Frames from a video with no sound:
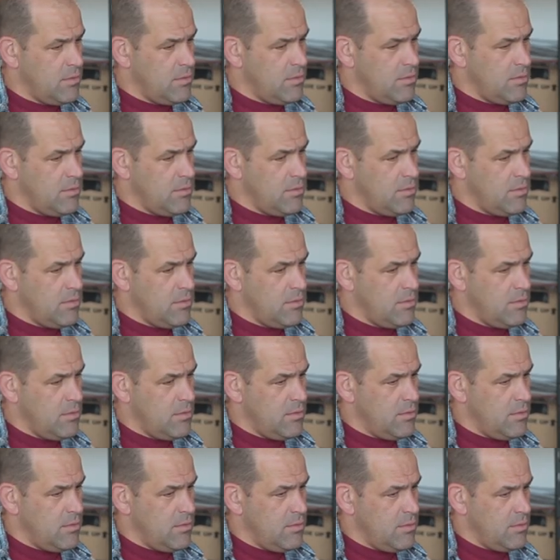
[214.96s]

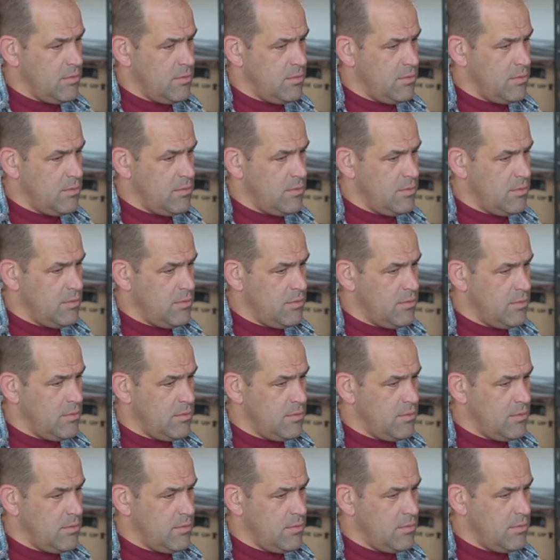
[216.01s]

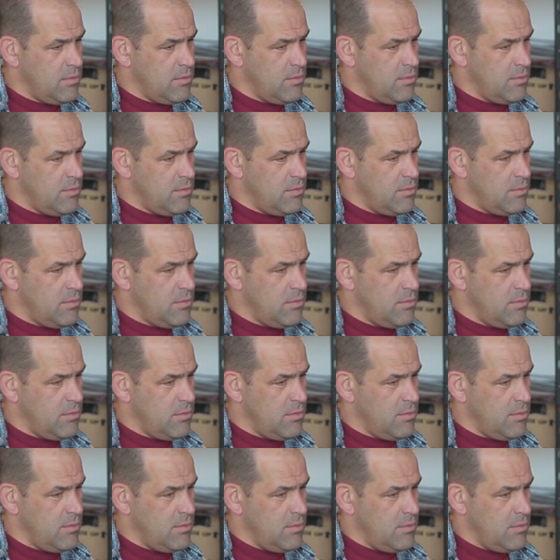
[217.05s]

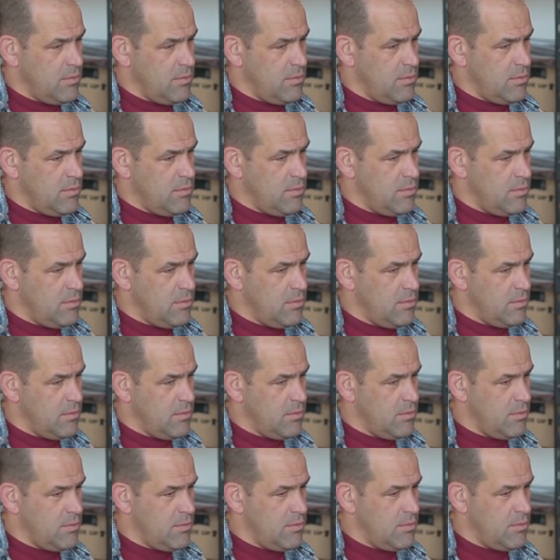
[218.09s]

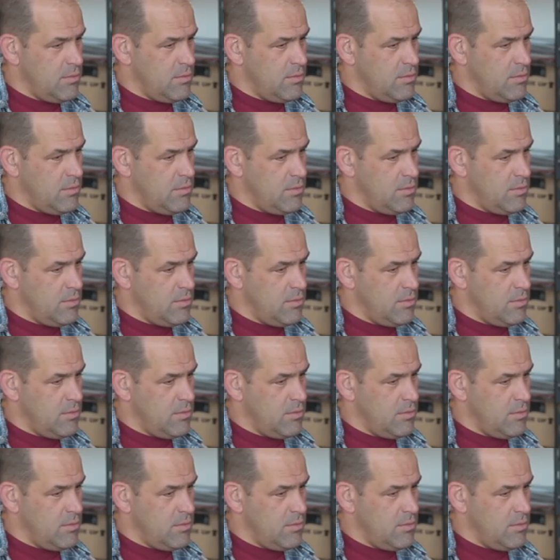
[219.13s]
(silent)